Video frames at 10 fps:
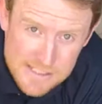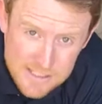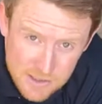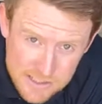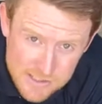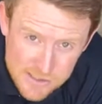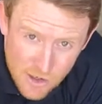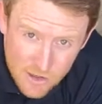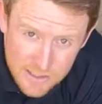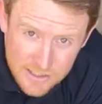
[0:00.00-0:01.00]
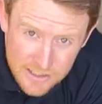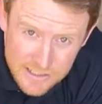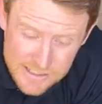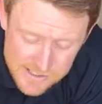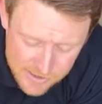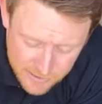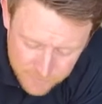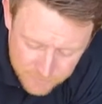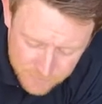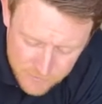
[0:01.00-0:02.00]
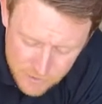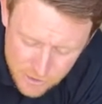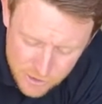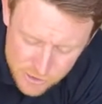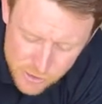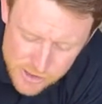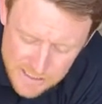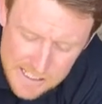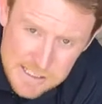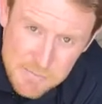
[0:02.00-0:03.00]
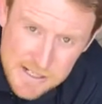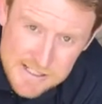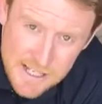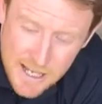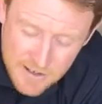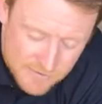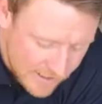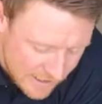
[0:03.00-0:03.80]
installing a heater, you can usually expect to have